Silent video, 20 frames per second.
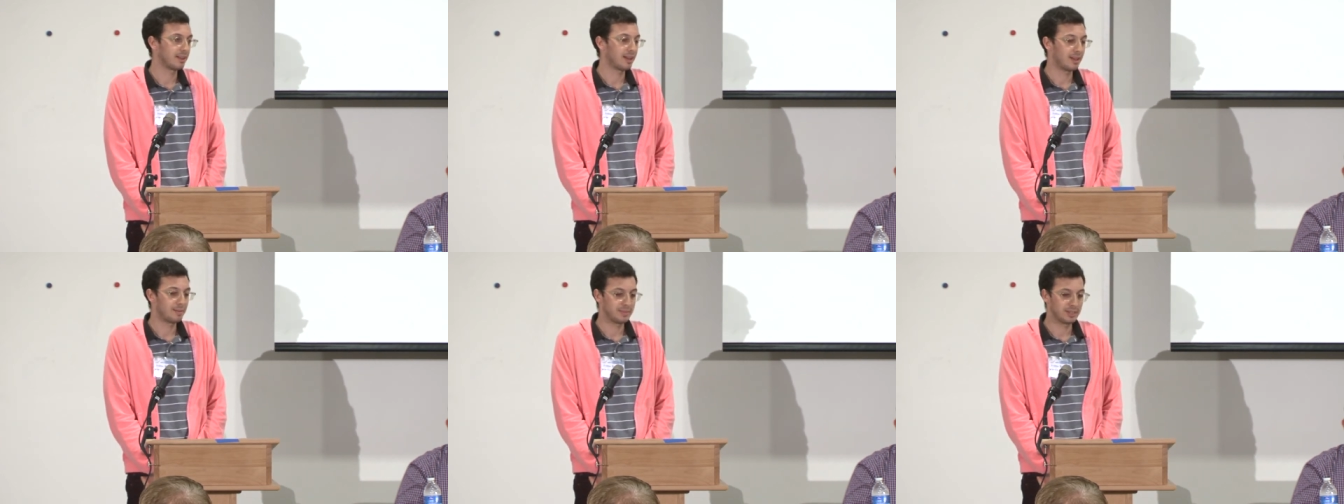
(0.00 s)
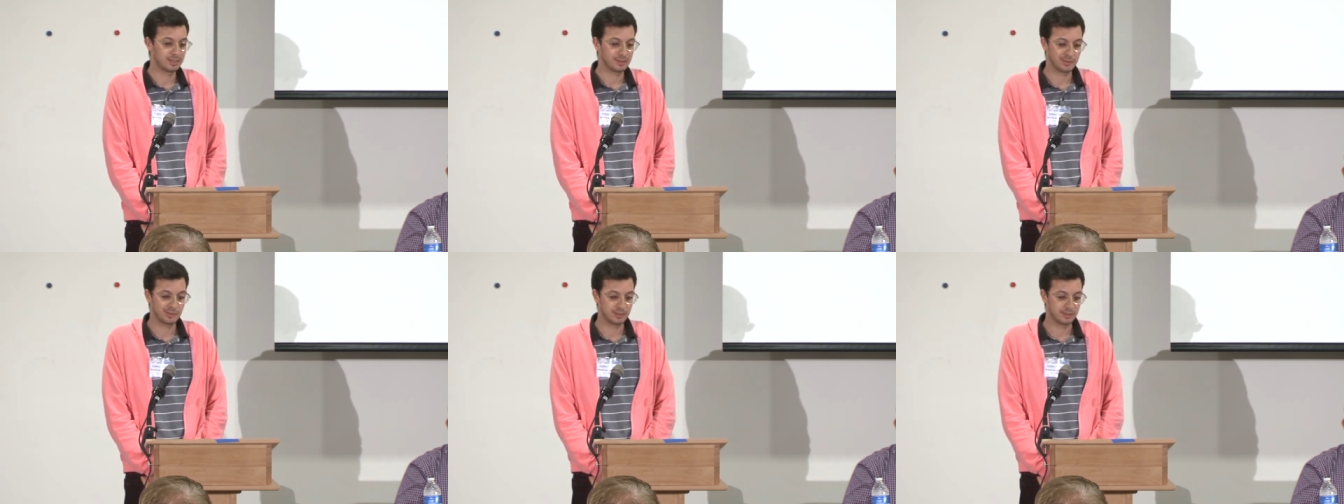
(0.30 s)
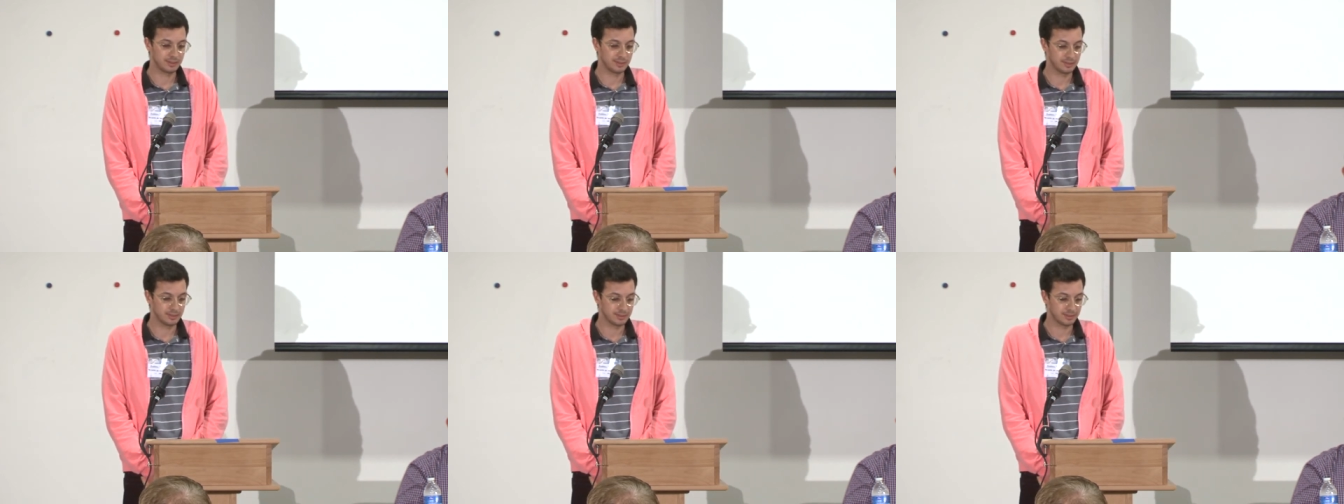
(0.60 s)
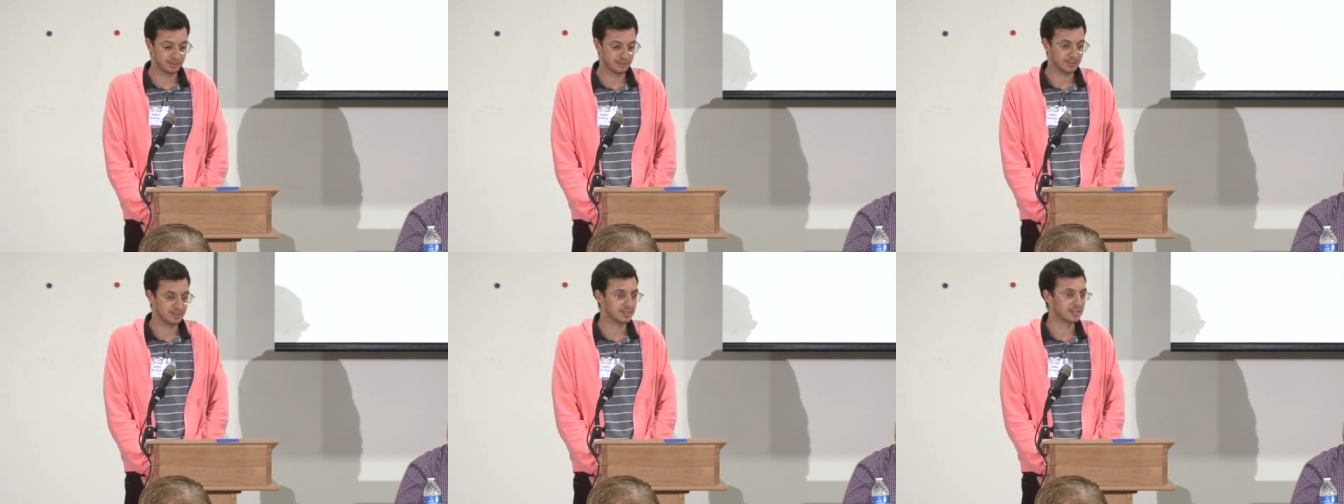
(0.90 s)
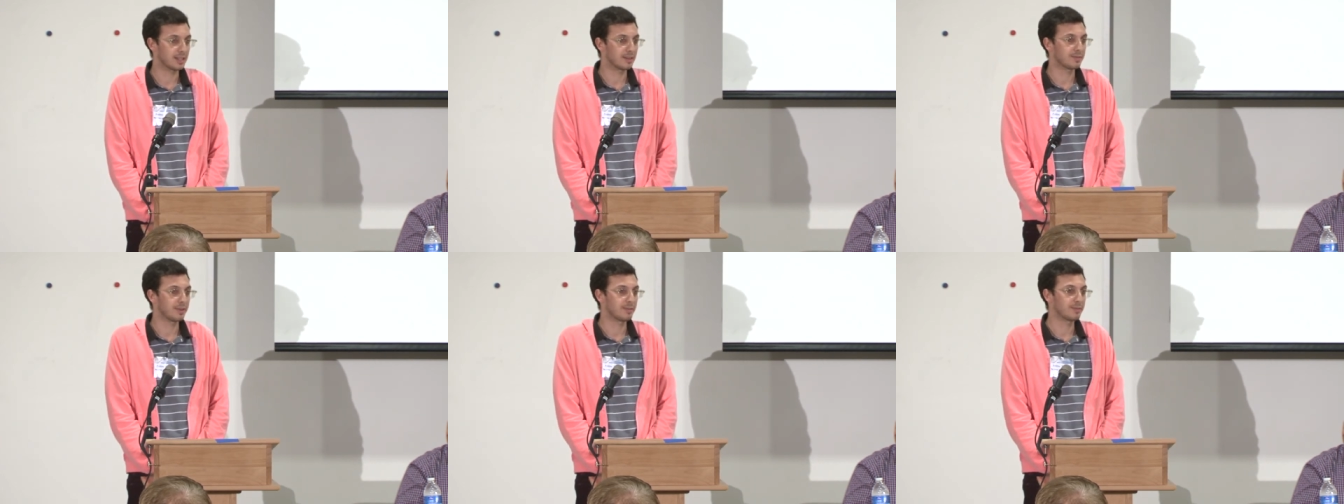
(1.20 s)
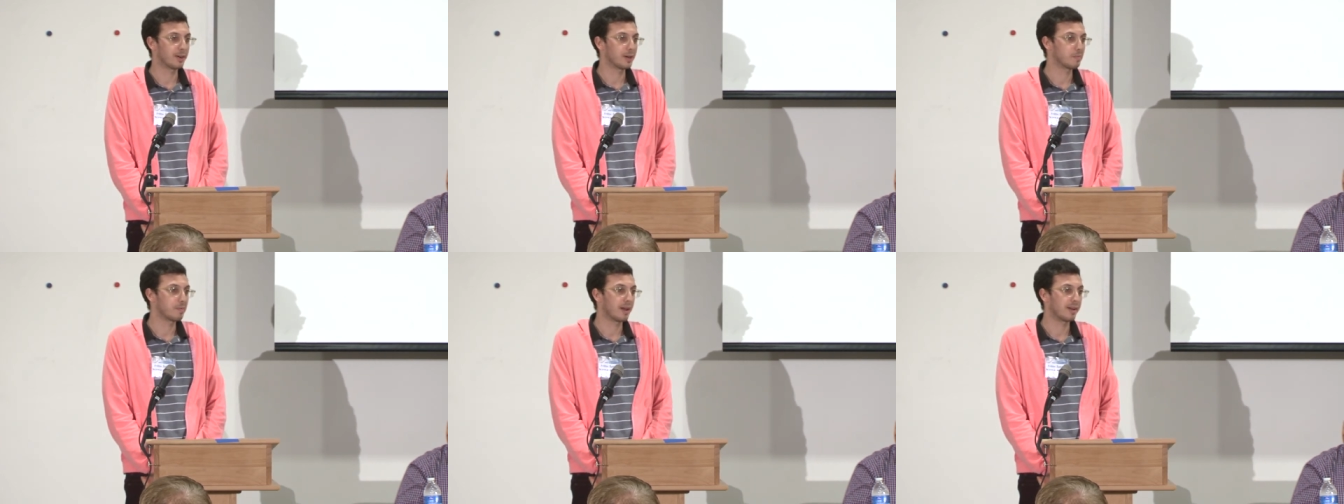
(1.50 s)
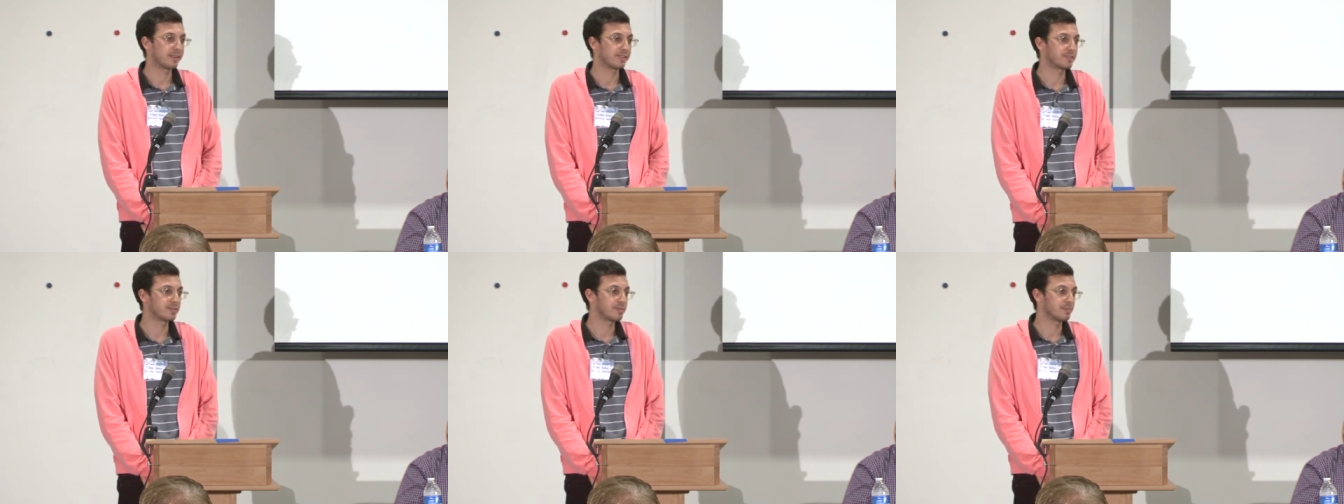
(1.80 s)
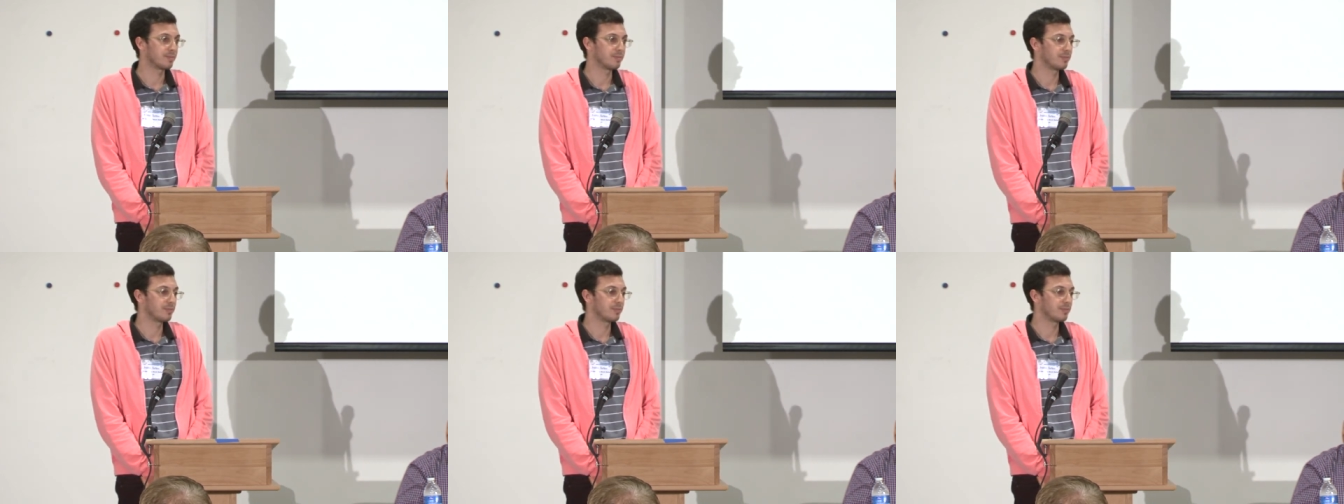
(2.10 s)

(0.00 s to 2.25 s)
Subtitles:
I mean, the stuff I've read about is